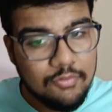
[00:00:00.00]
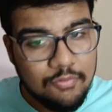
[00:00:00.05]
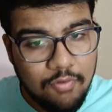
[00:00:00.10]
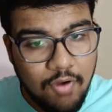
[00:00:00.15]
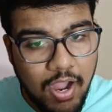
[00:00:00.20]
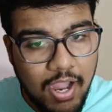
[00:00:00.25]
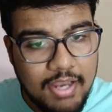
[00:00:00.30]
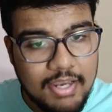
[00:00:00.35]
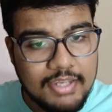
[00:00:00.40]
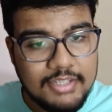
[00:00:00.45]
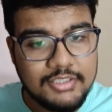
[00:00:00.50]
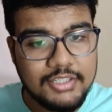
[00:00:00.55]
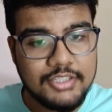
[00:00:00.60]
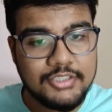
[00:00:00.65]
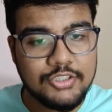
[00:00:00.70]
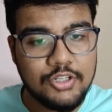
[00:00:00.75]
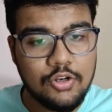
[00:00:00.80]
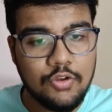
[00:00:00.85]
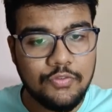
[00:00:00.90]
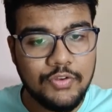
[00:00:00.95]
File
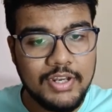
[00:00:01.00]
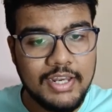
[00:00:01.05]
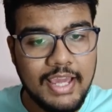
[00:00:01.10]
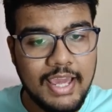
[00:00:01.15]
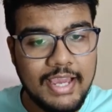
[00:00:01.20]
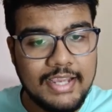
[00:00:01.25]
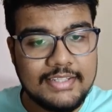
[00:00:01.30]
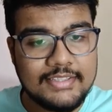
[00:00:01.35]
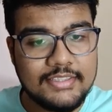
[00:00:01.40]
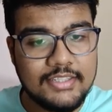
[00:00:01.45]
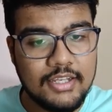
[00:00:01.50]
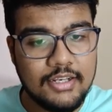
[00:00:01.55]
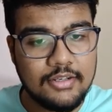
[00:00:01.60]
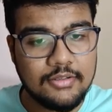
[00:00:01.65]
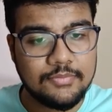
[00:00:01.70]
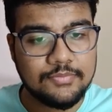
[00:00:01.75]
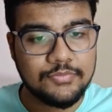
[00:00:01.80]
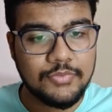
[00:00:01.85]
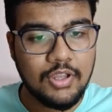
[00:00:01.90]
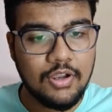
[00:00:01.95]
extension of an Excel
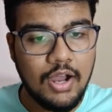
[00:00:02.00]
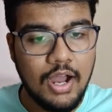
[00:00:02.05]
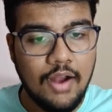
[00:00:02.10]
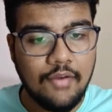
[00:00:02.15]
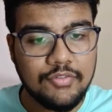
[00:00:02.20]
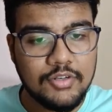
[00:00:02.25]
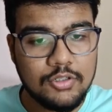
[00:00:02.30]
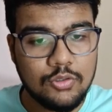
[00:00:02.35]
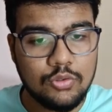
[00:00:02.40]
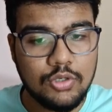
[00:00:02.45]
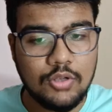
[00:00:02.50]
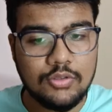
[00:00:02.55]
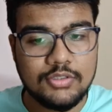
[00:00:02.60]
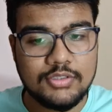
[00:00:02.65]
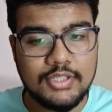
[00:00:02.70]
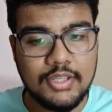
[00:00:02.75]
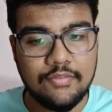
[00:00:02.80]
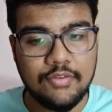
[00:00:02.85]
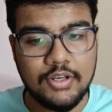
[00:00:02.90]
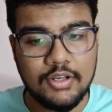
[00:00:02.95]
after
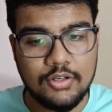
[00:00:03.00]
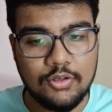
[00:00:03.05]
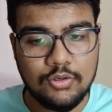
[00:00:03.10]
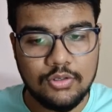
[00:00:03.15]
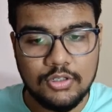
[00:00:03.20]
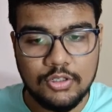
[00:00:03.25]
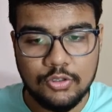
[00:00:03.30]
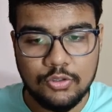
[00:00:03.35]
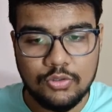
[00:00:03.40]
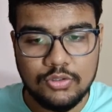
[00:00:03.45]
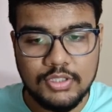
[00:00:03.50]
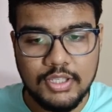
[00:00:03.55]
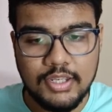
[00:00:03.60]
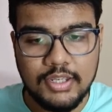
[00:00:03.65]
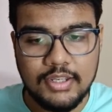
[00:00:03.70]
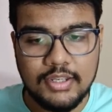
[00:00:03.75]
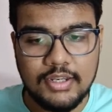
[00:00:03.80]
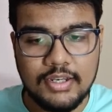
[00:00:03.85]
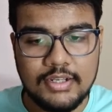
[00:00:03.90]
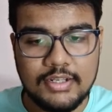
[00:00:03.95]
2007. Do you
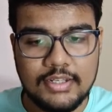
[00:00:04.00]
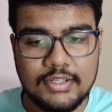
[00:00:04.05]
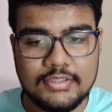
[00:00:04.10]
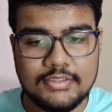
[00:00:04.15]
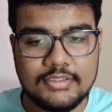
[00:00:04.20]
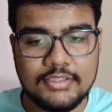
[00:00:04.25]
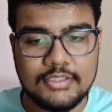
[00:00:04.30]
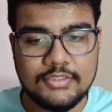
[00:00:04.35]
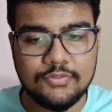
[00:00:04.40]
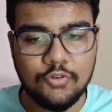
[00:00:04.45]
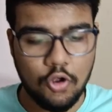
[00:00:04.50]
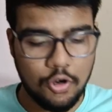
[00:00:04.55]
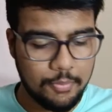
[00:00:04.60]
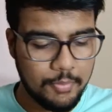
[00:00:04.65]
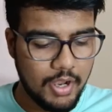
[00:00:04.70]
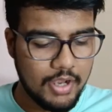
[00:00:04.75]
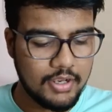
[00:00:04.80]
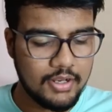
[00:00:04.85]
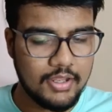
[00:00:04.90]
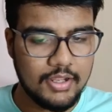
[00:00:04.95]
think it is this
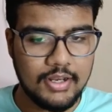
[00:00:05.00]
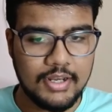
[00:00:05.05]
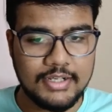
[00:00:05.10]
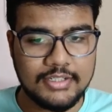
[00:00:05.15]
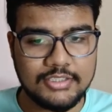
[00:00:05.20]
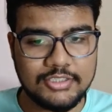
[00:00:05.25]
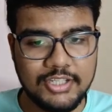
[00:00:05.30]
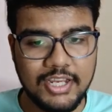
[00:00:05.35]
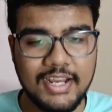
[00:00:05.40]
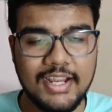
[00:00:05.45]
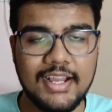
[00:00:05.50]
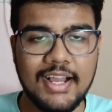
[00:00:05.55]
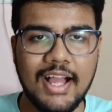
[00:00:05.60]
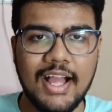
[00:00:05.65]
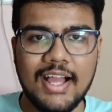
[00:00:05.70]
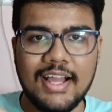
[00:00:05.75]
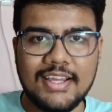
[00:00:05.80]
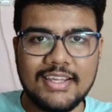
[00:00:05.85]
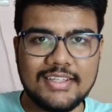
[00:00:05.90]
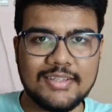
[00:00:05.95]
format? Let's check.
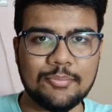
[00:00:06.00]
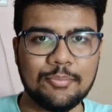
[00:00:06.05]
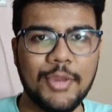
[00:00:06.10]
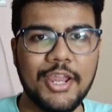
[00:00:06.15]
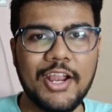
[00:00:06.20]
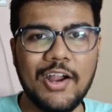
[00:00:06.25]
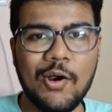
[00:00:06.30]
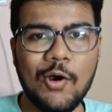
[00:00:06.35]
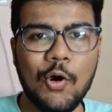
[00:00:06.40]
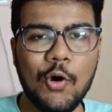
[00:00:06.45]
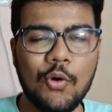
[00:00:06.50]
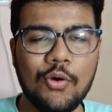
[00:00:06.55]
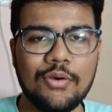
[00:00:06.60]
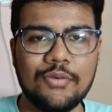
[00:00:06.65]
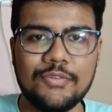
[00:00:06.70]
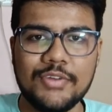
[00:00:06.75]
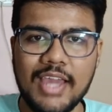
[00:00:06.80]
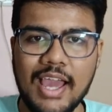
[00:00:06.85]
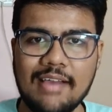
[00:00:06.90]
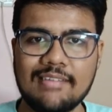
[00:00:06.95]

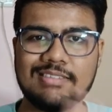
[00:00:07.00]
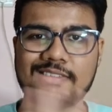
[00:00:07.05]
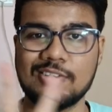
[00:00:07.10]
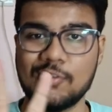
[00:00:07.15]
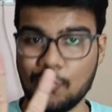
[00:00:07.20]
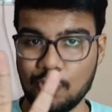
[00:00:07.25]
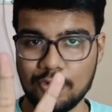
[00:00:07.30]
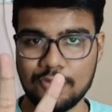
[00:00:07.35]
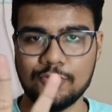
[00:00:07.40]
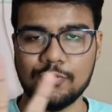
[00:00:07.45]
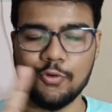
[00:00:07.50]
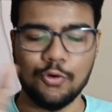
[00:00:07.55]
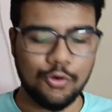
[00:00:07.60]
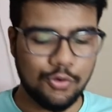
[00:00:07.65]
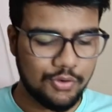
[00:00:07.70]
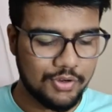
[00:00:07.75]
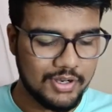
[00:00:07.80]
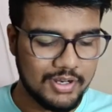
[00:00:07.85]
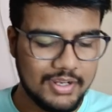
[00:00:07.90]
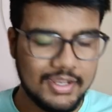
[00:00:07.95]
Bingo! We have scored
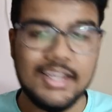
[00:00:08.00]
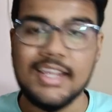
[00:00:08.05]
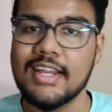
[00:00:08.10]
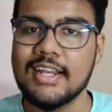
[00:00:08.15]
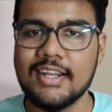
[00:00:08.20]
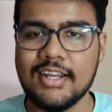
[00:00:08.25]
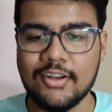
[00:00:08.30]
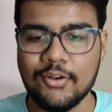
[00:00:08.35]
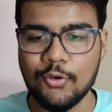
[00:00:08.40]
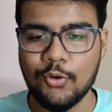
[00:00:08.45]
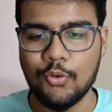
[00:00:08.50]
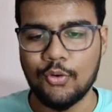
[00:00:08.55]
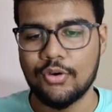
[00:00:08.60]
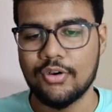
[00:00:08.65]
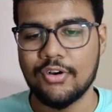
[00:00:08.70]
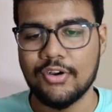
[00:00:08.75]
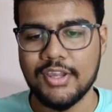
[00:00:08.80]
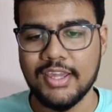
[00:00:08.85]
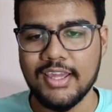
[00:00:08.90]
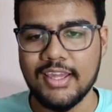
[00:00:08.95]
4 in a
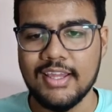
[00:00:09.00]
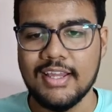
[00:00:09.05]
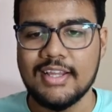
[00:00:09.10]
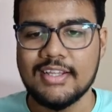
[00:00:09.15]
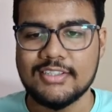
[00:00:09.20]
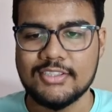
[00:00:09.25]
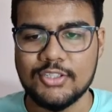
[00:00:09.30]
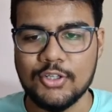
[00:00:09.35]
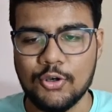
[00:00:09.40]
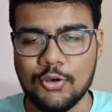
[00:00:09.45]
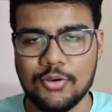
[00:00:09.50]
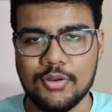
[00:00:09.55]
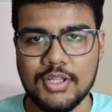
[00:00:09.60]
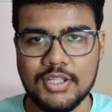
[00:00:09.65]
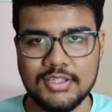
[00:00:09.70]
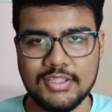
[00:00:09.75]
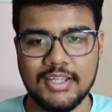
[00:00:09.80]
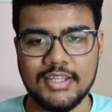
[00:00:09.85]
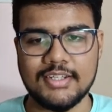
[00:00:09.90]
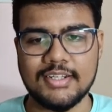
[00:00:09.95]
row. Okay, so
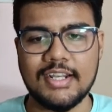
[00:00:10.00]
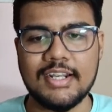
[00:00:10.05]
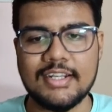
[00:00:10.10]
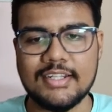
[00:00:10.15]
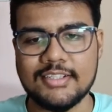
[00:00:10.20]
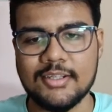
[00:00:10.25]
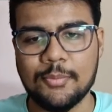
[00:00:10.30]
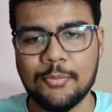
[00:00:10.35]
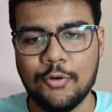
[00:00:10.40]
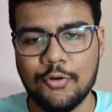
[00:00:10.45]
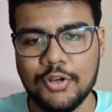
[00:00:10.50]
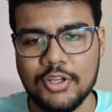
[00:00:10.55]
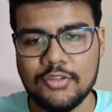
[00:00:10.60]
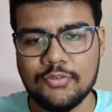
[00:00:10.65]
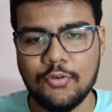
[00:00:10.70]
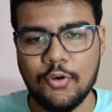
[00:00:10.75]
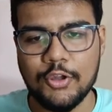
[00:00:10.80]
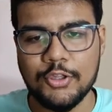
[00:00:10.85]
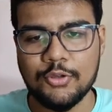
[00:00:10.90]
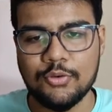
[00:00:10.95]
it is a
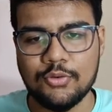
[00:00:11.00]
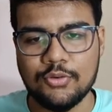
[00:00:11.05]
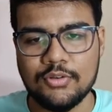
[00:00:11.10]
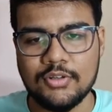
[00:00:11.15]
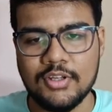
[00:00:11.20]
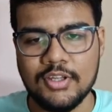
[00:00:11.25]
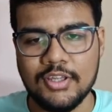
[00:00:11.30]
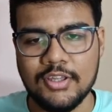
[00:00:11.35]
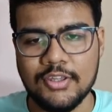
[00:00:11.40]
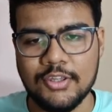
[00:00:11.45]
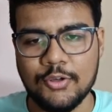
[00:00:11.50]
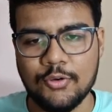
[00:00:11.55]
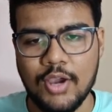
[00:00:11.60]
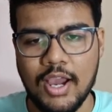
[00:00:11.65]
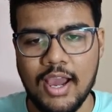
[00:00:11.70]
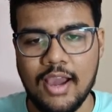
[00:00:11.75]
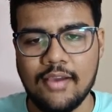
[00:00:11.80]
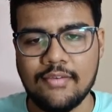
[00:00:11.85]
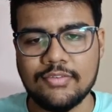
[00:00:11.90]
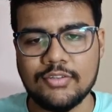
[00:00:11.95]
bonus for you. You
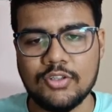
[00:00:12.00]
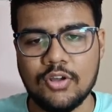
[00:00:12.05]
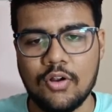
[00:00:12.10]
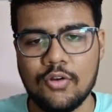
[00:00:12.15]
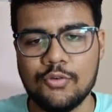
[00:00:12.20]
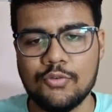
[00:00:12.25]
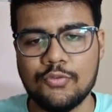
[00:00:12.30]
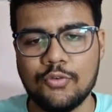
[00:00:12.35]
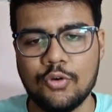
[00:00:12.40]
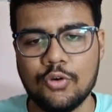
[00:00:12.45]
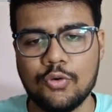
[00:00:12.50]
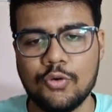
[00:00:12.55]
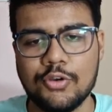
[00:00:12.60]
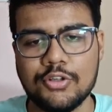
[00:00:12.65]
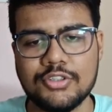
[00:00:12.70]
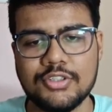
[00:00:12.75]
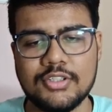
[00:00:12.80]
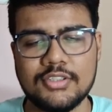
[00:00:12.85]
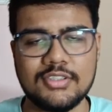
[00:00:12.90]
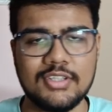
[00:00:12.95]
have solved 4
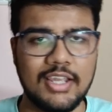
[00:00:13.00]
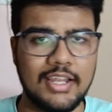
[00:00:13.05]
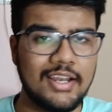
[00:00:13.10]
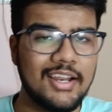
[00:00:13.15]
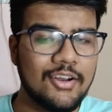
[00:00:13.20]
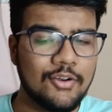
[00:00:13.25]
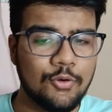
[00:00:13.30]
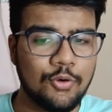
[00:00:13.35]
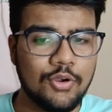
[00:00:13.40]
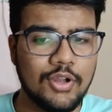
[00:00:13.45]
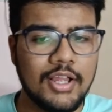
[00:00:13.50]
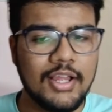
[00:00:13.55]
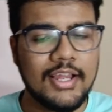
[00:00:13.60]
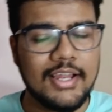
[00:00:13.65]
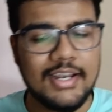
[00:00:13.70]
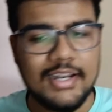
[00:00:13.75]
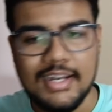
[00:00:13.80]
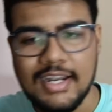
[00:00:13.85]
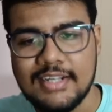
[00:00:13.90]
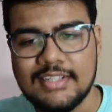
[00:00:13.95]
questions in a row.
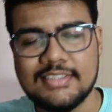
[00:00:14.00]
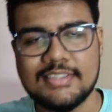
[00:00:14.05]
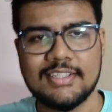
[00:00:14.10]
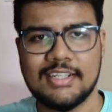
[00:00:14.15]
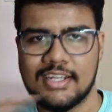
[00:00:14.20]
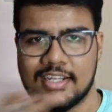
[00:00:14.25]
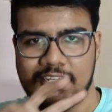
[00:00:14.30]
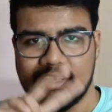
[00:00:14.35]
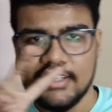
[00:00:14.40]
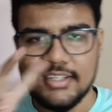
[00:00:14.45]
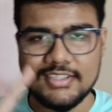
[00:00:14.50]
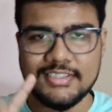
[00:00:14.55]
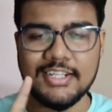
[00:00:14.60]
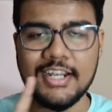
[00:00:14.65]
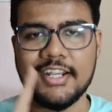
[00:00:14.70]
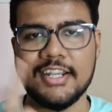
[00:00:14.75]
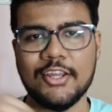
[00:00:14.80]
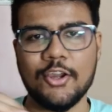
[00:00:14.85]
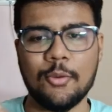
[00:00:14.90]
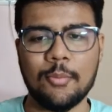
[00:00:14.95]
Let's
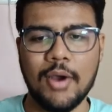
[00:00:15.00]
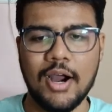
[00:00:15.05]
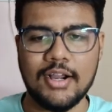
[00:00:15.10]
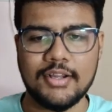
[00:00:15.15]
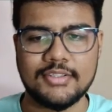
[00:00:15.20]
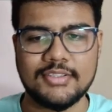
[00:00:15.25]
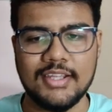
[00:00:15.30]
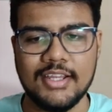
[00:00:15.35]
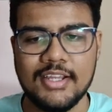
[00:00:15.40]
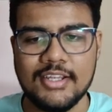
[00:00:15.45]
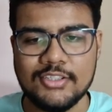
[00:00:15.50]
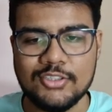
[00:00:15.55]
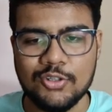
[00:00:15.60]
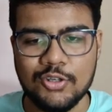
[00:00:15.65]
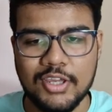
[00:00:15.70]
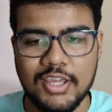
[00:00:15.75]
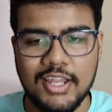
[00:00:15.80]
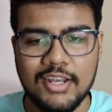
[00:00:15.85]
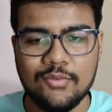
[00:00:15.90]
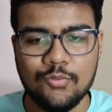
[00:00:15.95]
reset your marks.
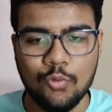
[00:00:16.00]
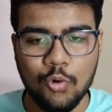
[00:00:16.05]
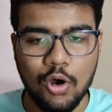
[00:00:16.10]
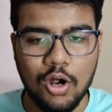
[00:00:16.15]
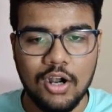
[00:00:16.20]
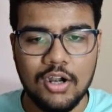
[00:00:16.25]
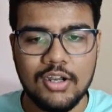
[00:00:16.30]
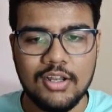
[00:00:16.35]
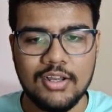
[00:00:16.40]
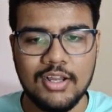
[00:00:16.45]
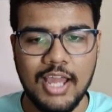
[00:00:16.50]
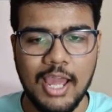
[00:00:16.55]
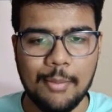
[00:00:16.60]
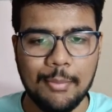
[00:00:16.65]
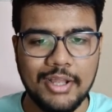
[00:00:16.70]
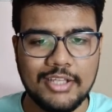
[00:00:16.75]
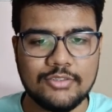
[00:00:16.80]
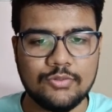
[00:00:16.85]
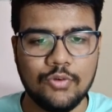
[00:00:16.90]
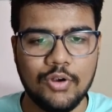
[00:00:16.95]
So in Word,
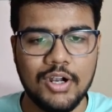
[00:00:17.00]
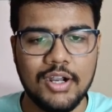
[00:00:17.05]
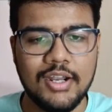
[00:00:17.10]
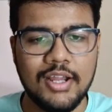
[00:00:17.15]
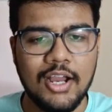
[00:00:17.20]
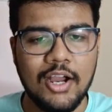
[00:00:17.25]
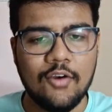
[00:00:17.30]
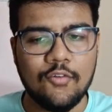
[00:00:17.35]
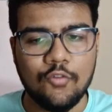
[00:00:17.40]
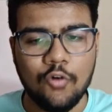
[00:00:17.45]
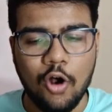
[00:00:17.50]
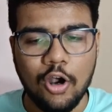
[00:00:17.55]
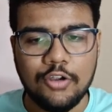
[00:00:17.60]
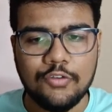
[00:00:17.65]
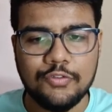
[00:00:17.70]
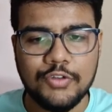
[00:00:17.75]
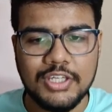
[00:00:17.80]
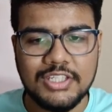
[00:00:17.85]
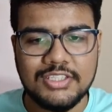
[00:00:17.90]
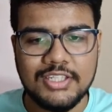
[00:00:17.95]
MS Word,
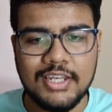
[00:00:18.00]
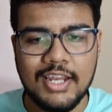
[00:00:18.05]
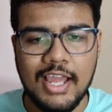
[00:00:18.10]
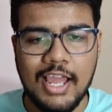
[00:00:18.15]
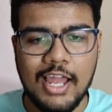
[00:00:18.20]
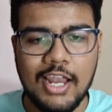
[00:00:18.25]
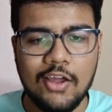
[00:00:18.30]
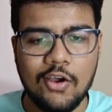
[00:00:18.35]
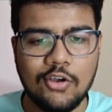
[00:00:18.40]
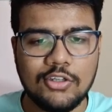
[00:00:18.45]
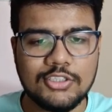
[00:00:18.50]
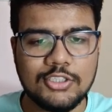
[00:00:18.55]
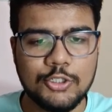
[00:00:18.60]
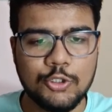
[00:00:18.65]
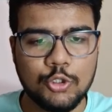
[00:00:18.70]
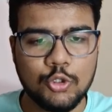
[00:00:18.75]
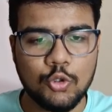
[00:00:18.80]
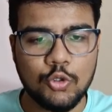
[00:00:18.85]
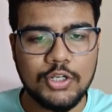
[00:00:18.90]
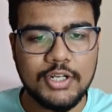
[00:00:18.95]
what feature allows
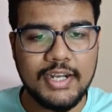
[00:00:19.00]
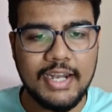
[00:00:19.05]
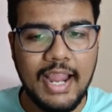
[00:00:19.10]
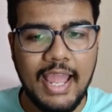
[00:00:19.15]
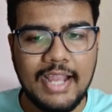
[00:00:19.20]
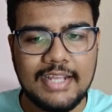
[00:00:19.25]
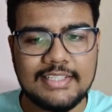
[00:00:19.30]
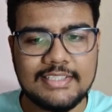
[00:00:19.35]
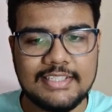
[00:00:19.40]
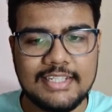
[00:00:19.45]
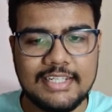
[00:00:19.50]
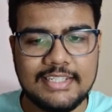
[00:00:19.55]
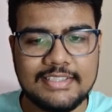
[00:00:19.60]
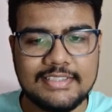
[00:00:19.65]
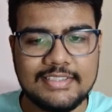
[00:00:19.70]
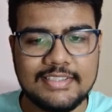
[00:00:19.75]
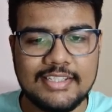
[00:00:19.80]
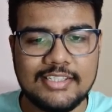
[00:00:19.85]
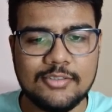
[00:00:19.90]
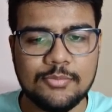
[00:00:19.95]
you to track
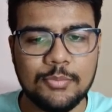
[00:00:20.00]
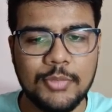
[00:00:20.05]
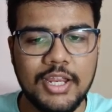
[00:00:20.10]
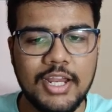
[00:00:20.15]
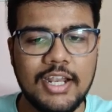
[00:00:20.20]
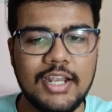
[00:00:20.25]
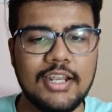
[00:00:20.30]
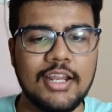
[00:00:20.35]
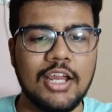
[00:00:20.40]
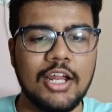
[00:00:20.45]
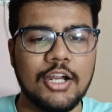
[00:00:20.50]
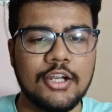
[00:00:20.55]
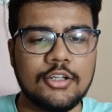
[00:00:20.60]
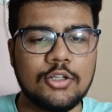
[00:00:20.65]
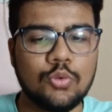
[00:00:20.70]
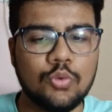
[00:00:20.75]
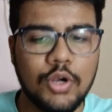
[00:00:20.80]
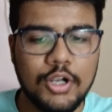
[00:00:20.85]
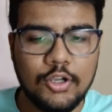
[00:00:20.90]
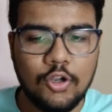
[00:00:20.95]
changes made
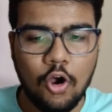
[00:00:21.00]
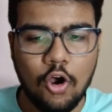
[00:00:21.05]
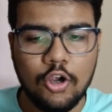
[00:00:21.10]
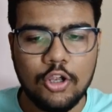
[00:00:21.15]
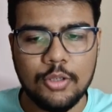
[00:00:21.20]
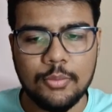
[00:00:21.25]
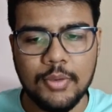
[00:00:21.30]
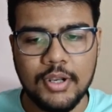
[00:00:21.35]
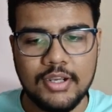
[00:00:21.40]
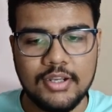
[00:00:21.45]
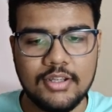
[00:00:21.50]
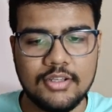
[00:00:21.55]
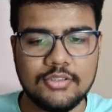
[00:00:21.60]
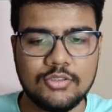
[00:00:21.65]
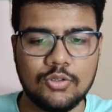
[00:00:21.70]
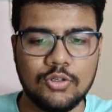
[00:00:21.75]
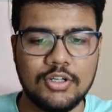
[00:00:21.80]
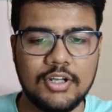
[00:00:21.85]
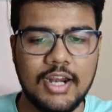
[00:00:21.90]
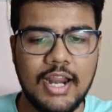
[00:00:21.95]
to a document?
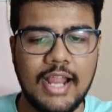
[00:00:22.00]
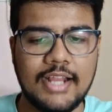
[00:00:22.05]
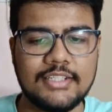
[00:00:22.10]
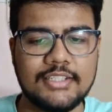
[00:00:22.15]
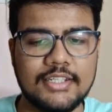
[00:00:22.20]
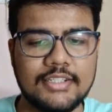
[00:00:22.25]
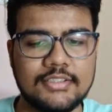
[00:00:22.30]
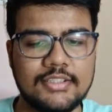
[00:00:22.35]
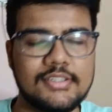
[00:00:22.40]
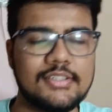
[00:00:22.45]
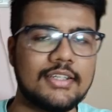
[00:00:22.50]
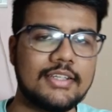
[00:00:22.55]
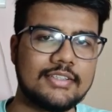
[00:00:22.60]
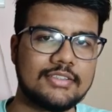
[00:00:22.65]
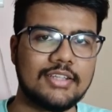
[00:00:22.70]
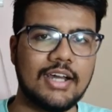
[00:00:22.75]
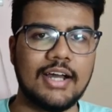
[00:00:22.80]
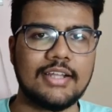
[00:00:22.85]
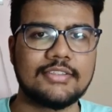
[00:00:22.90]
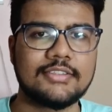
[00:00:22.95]
So track changes
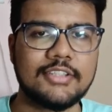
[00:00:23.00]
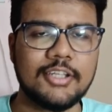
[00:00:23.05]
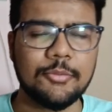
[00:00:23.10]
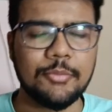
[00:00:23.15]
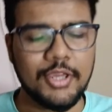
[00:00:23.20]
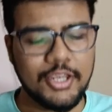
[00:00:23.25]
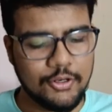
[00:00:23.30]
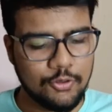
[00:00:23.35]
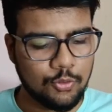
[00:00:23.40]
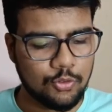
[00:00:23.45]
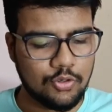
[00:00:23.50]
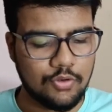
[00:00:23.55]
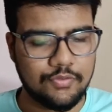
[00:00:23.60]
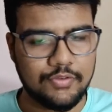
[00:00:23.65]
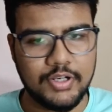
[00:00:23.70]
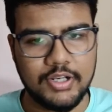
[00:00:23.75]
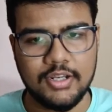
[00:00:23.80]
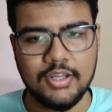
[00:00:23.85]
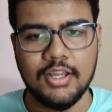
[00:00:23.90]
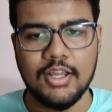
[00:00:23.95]
is the answer. Make a note
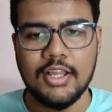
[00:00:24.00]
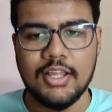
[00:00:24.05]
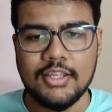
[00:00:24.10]
of it.